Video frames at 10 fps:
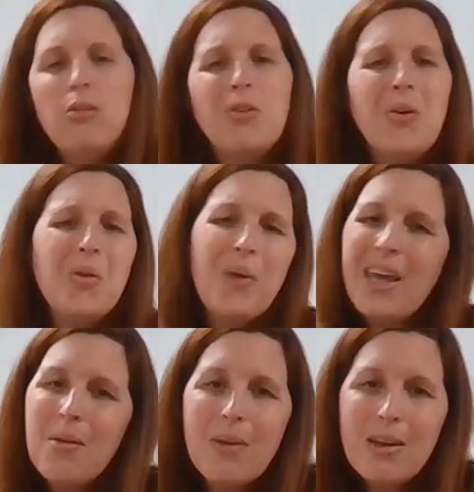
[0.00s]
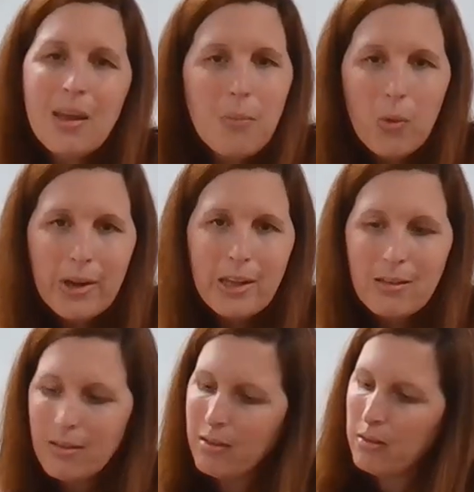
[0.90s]
Don't you hate Monday
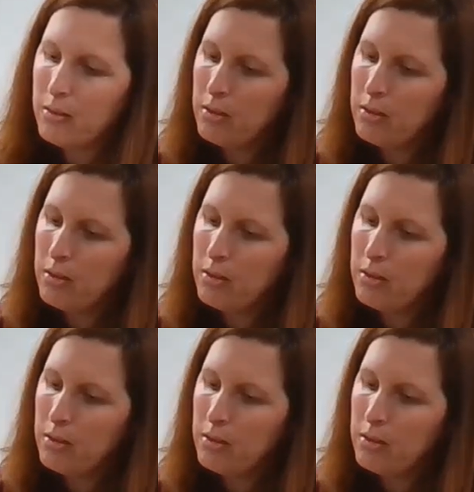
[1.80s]
mornings?